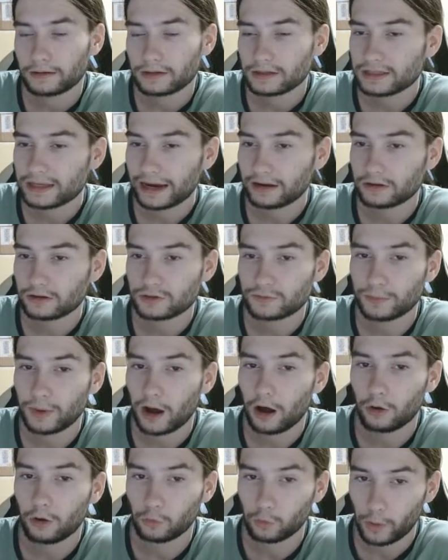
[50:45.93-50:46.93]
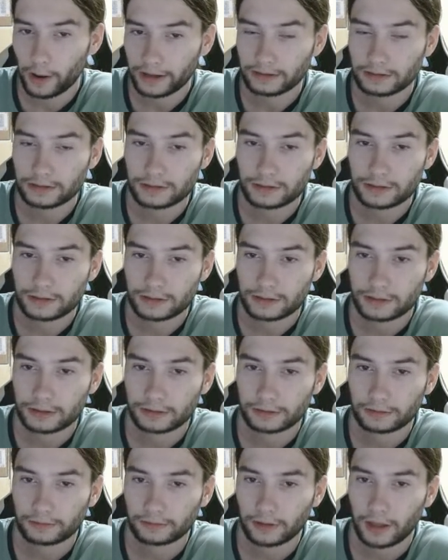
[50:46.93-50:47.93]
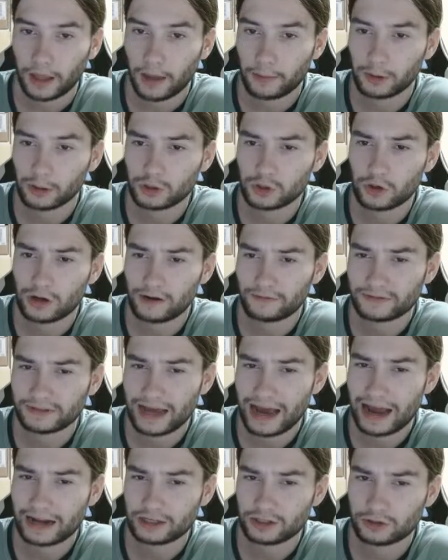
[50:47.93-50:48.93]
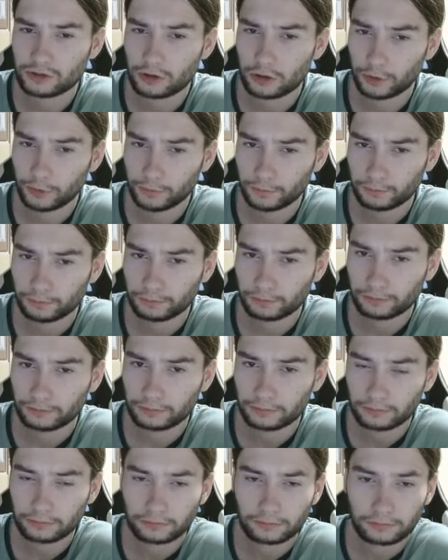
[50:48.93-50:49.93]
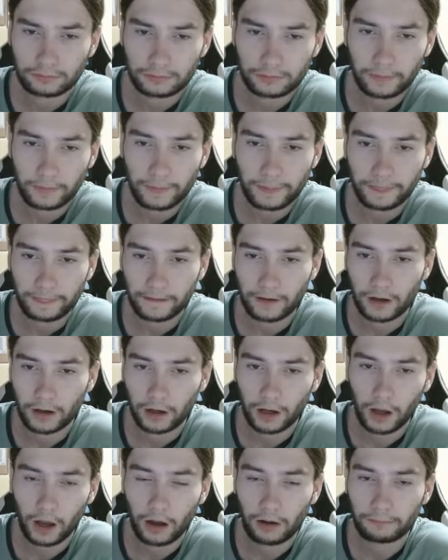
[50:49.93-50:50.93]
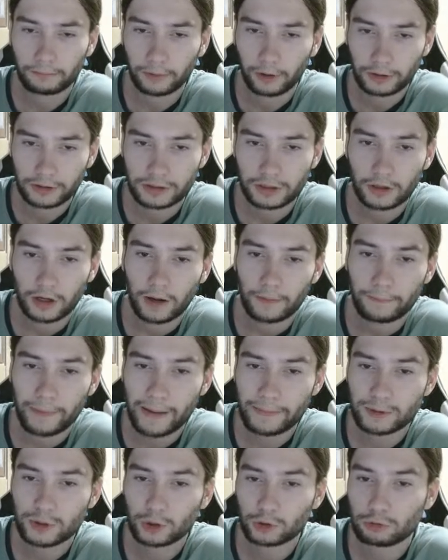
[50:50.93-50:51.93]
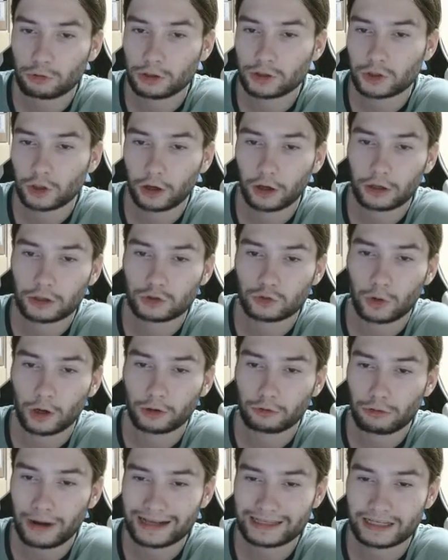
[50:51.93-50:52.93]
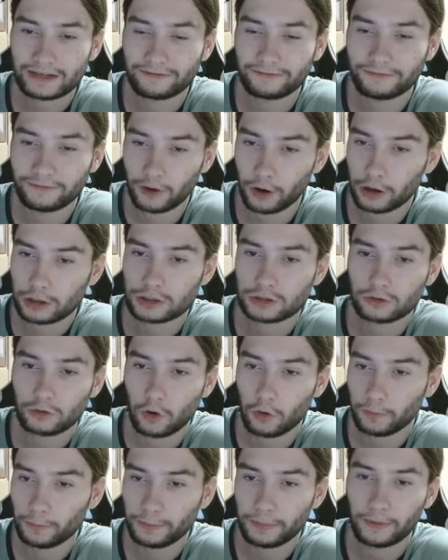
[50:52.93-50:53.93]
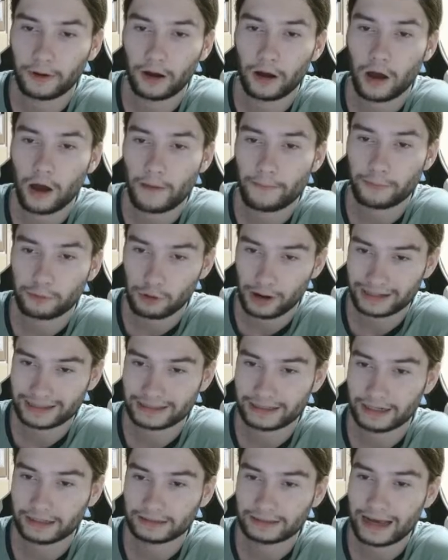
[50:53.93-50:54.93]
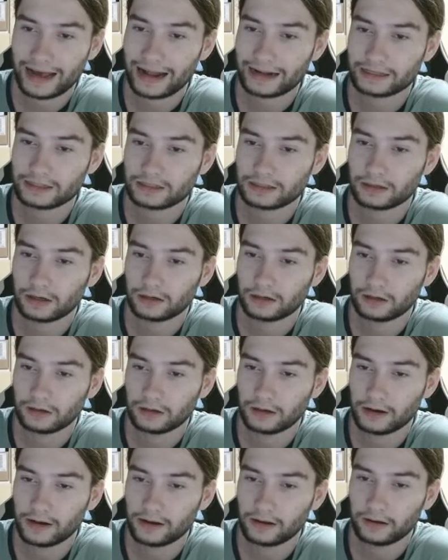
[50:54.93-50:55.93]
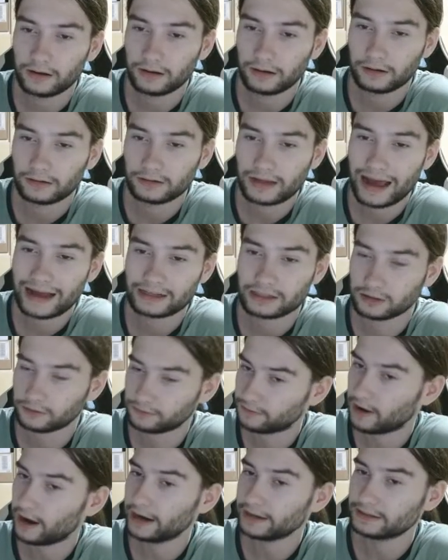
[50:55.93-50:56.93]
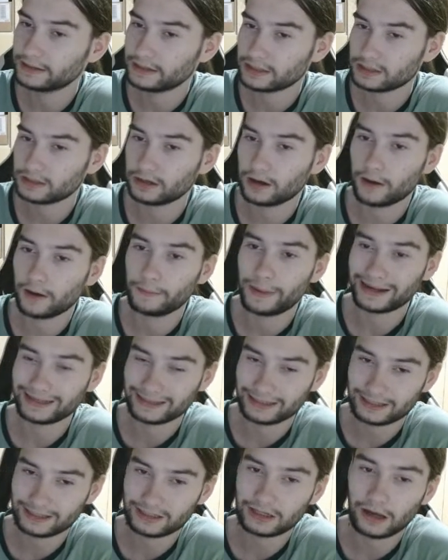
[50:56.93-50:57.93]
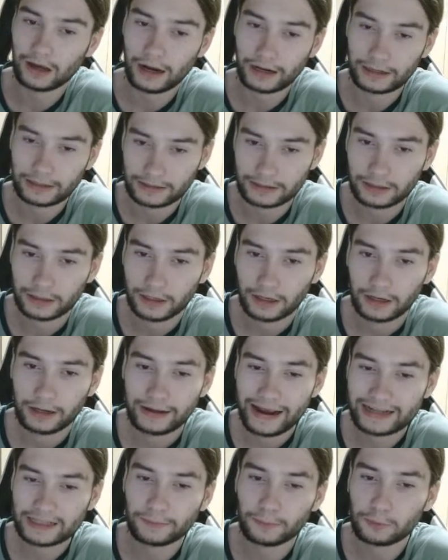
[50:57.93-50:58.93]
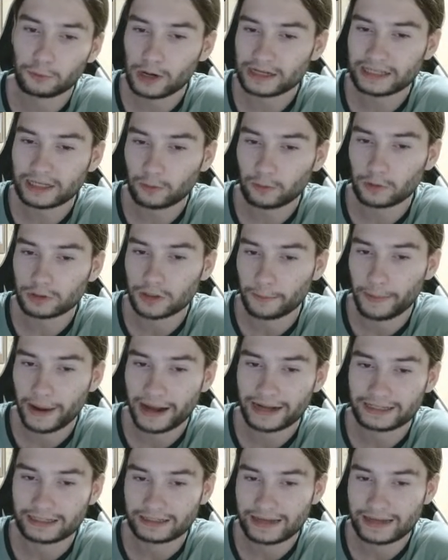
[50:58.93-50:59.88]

seconds ball wins. I'm not sure if that's true. But Pep should return to aggressive vertical pressing that defined his best sides. Its pressing was a bit